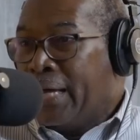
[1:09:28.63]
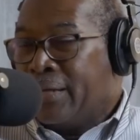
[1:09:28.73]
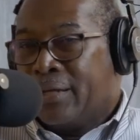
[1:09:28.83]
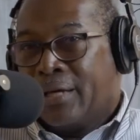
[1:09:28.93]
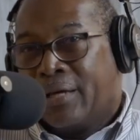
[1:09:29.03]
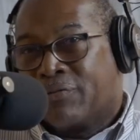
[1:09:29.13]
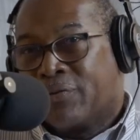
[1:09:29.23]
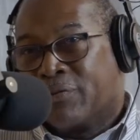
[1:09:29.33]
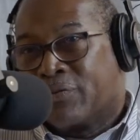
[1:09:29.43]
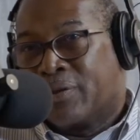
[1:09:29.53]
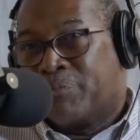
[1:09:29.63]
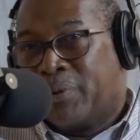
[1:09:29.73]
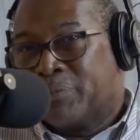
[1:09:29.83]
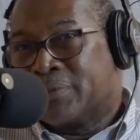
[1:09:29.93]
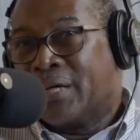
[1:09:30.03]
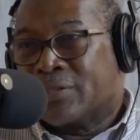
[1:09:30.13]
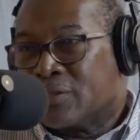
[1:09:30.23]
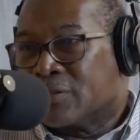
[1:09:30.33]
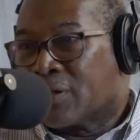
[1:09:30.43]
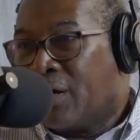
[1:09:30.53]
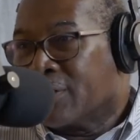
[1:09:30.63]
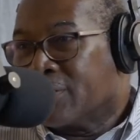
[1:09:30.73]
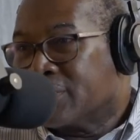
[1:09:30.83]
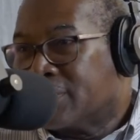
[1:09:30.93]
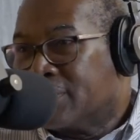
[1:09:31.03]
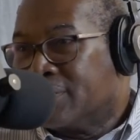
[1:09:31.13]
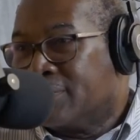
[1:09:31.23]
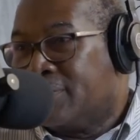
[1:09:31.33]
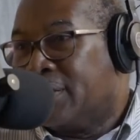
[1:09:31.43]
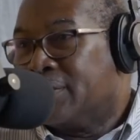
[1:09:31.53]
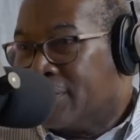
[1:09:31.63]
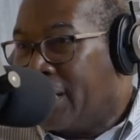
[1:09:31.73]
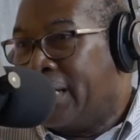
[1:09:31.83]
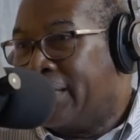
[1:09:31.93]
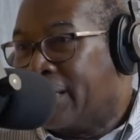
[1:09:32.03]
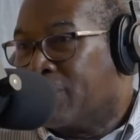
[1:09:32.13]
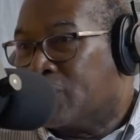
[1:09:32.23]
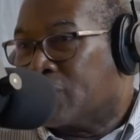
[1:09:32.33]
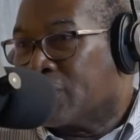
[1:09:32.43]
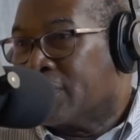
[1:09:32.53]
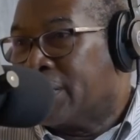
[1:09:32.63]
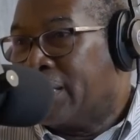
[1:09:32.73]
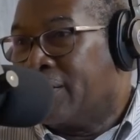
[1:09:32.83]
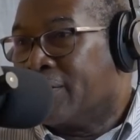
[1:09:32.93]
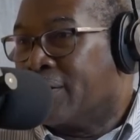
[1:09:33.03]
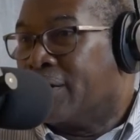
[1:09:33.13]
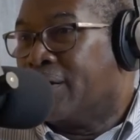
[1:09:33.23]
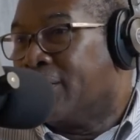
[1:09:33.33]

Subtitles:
And if the People's National Congress did anything with sugar, then you're going to